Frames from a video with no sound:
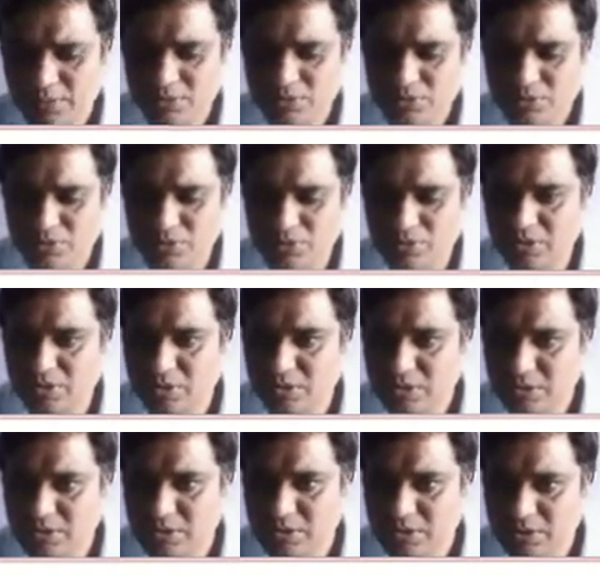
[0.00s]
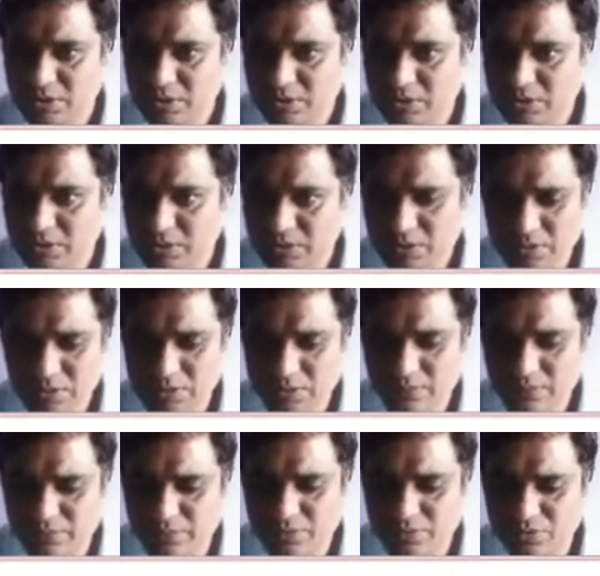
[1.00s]
So this,
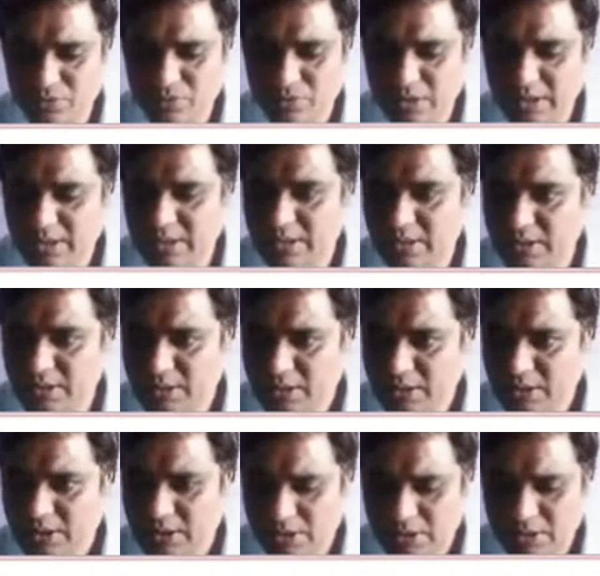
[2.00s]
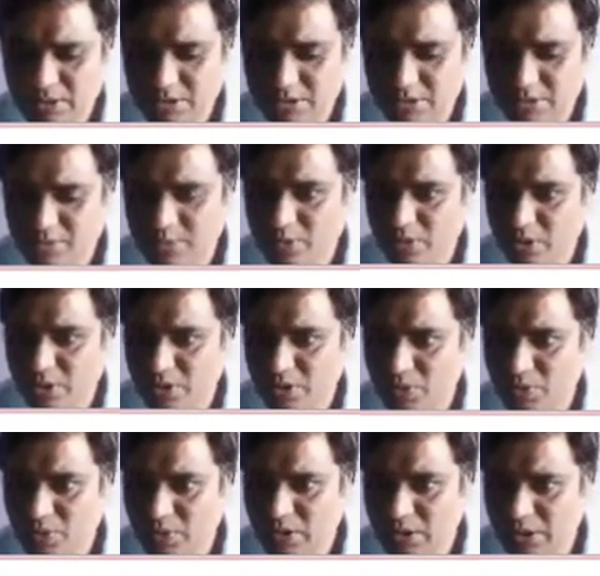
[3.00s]
if you write it, it is
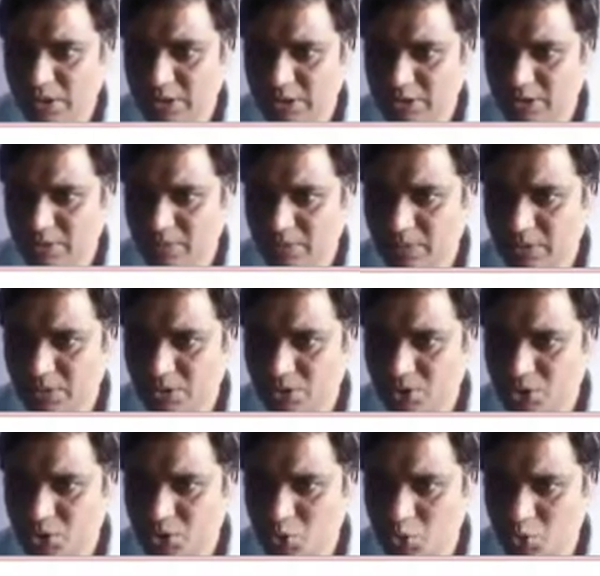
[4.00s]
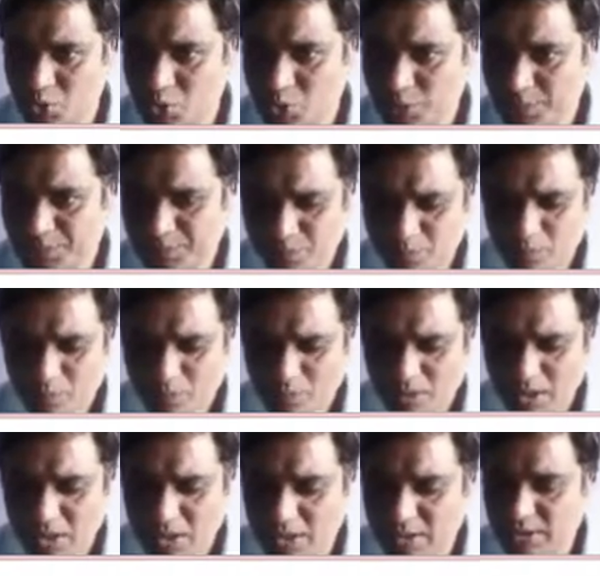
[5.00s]
0.1 S plus 2,
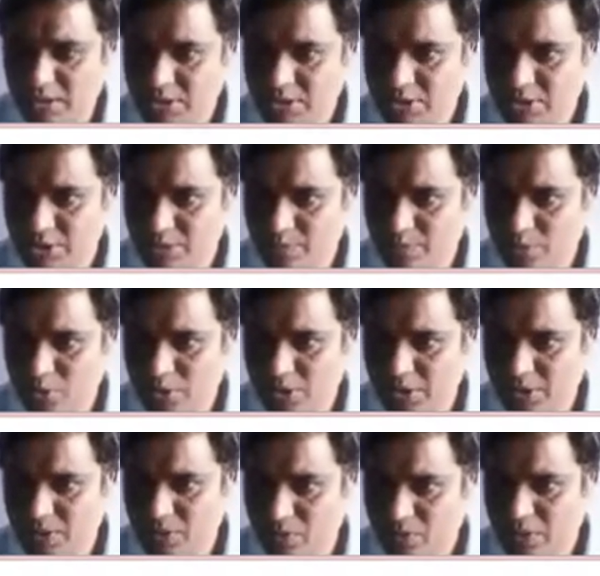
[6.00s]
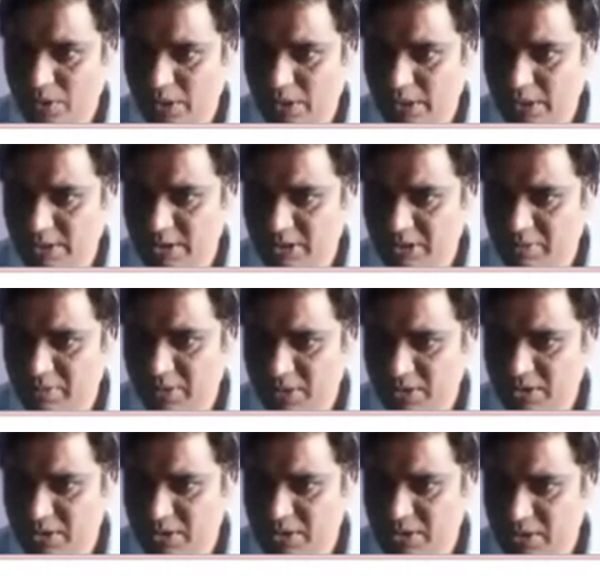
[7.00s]
and this is 0.1 S
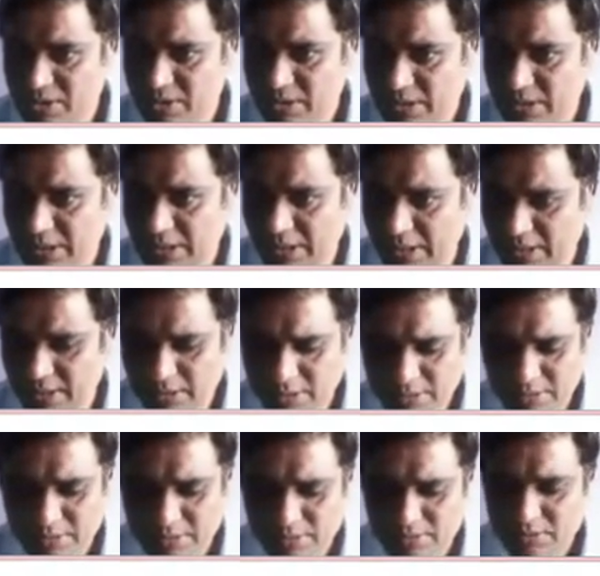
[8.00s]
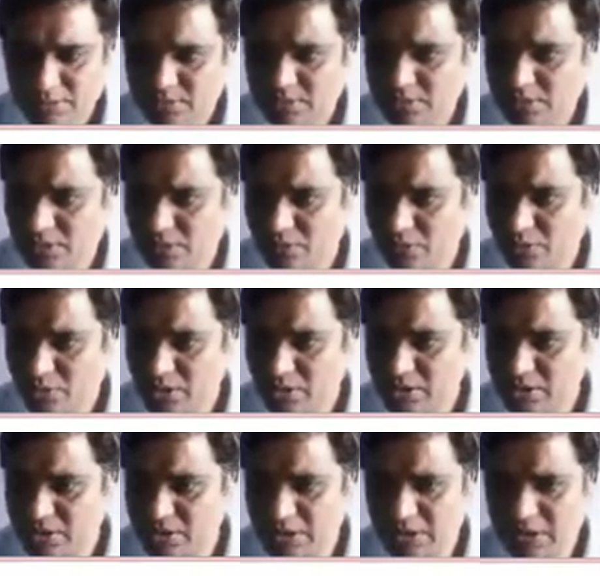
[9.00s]
plus 10. Now what
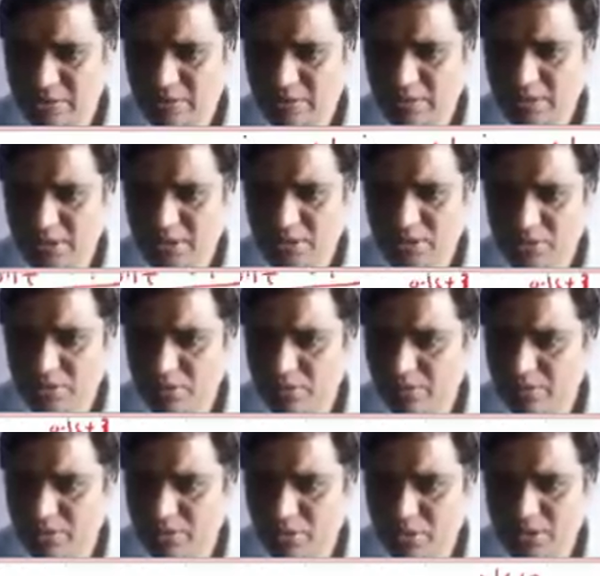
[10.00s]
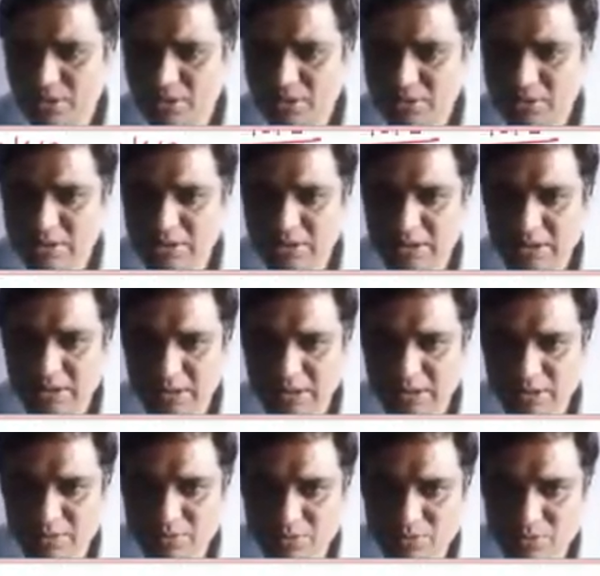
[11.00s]
is the equivalent of Norton's? That I
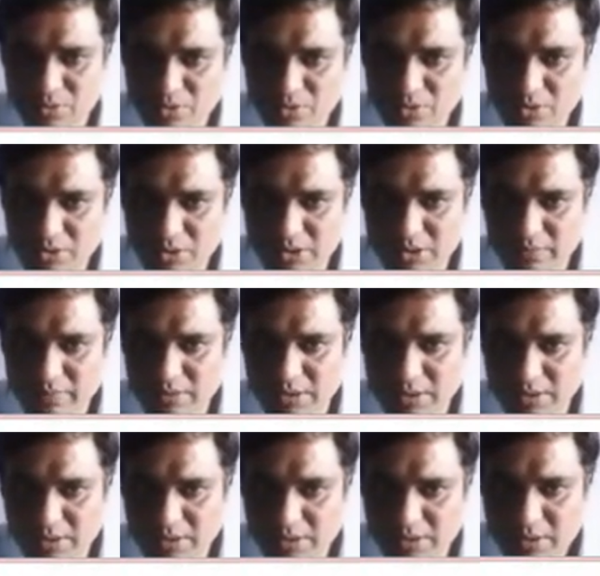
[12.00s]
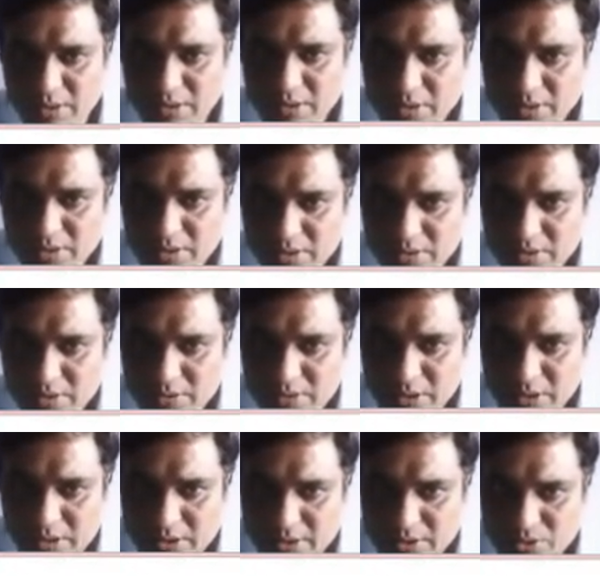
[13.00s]
have to draw the equivalent circuit.